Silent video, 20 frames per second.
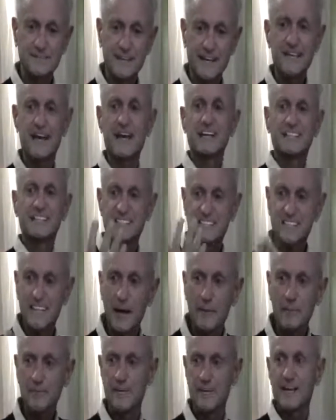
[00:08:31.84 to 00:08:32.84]

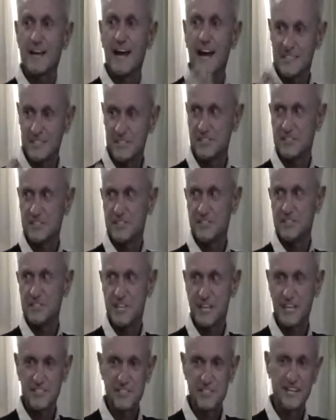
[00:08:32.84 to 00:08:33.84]
accept it as a
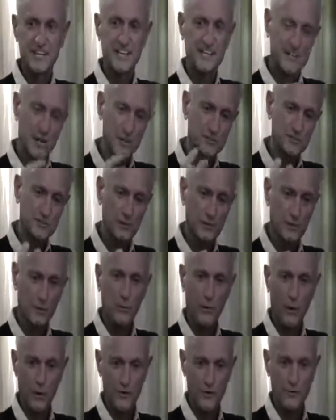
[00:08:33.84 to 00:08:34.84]
suggestion. It goes on a
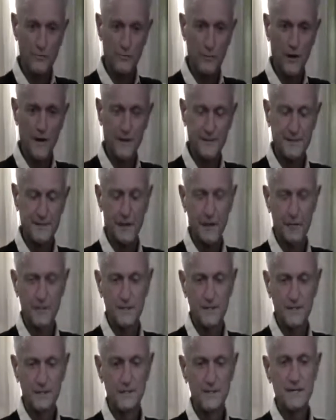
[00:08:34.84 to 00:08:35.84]
part of the brain called
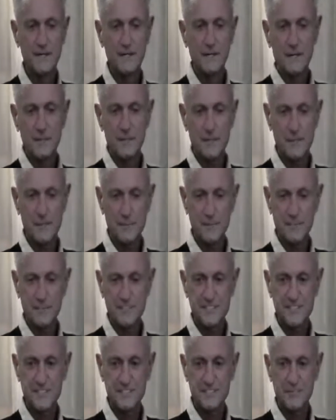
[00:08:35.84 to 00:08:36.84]
the limbic
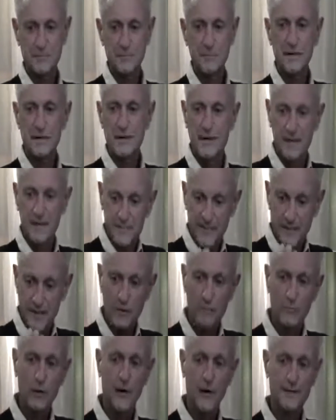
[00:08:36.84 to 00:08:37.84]
system, and then
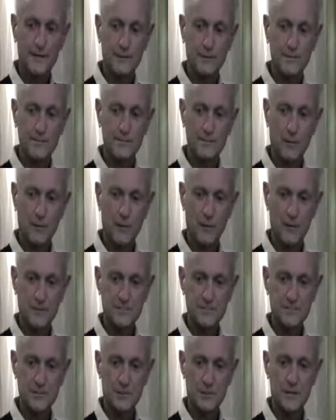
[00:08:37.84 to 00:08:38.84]
our body
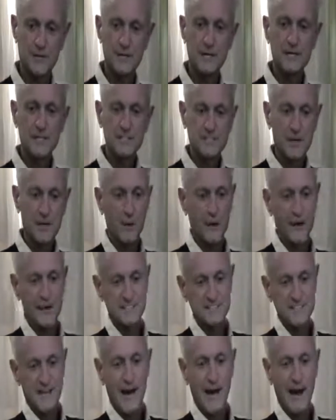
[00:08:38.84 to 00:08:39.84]
responds to it. So
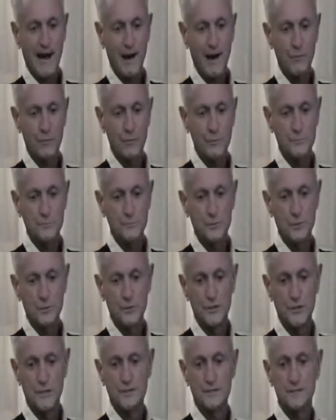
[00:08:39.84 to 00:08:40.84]
as I would
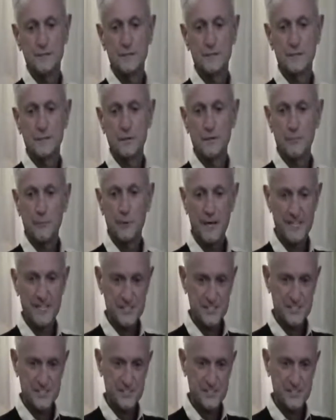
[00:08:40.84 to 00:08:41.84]
put
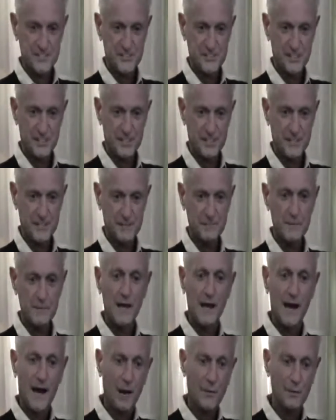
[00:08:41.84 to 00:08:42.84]
patients to sleep,
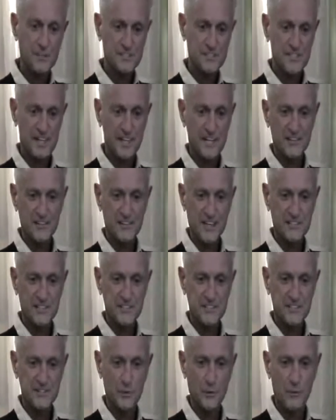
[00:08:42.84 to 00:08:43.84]
I would say
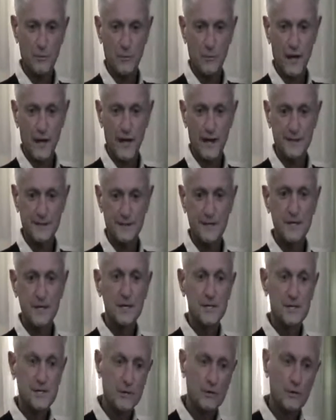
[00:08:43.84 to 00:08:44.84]
things to them like,
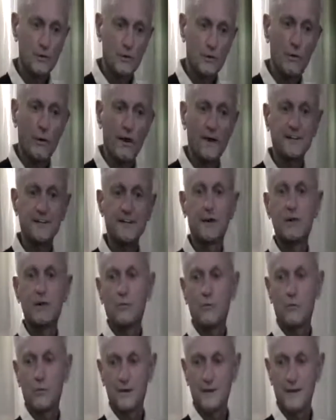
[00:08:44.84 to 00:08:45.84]
"You're going to wake
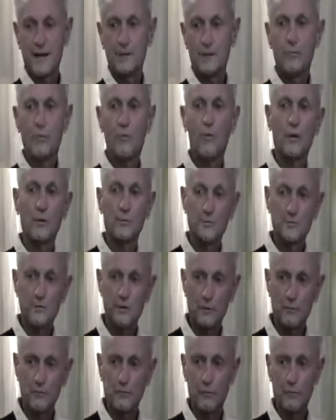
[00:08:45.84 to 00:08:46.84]
up with a warm,
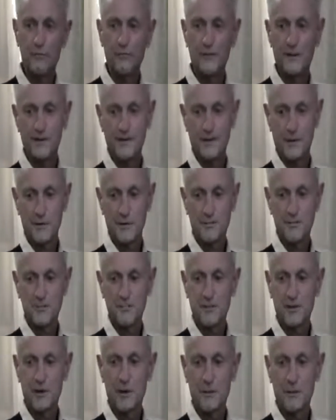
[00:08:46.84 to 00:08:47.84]
comfortable feeling on your
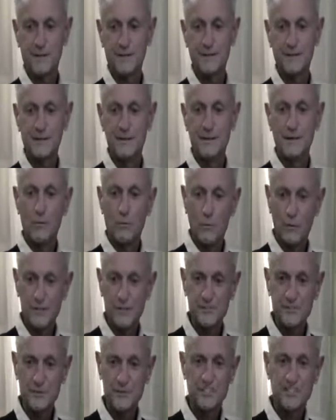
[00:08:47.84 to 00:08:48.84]
stomach,"
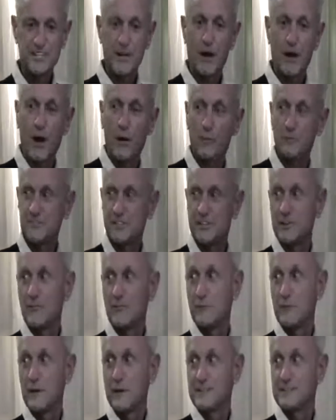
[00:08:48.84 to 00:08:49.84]
which was the opposite
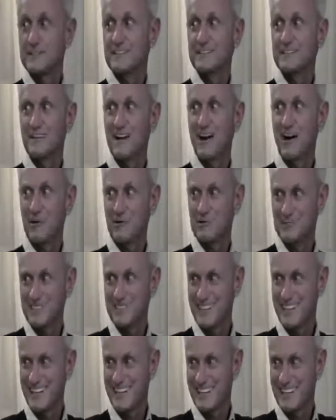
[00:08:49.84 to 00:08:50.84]
of being
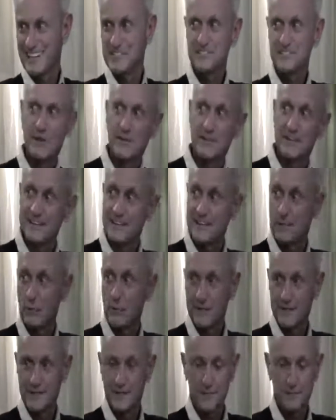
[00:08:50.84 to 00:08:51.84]
nauseated. So they didn't
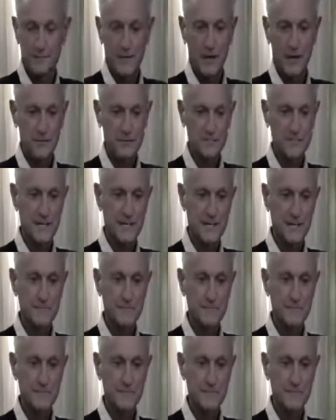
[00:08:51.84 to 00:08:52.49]
wake up nauseated.